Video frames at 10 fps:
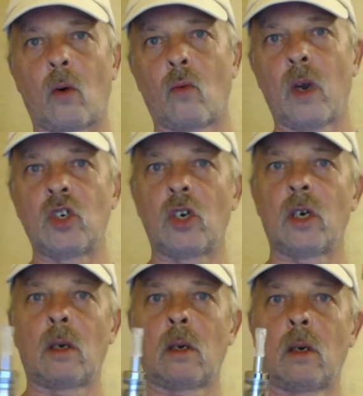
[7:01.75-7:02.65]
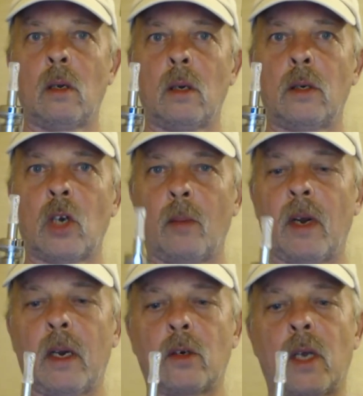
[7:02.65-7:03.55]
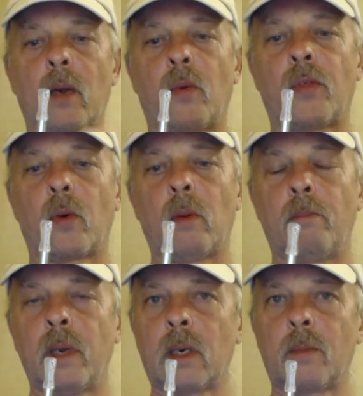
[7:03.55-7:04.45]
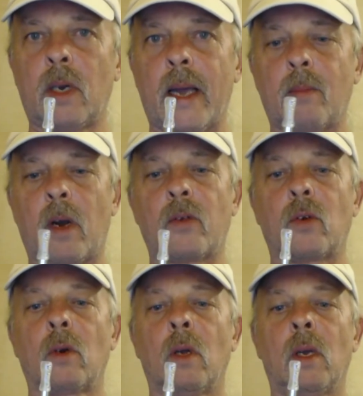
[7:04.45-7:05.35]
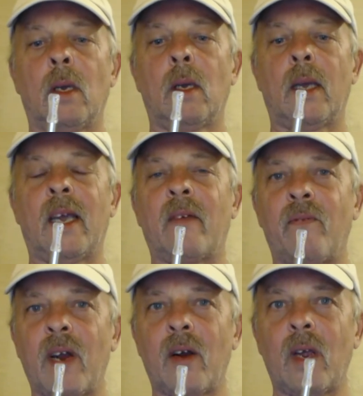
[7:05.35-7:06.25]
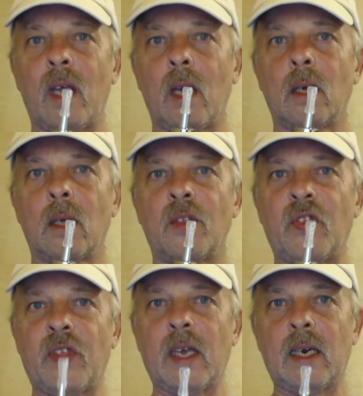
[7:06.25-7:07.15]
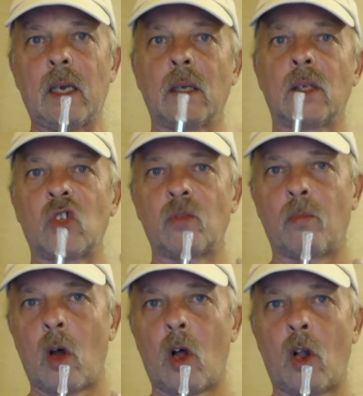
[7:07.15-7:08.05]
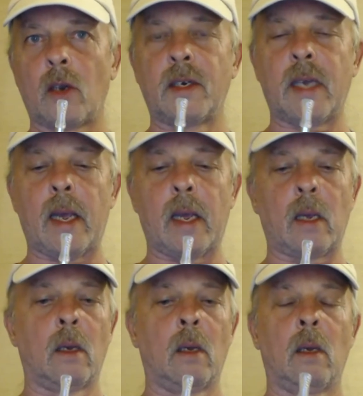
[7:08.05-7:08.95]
original Terminator Tank with the rebuildable atomizer and a very thin, small tank.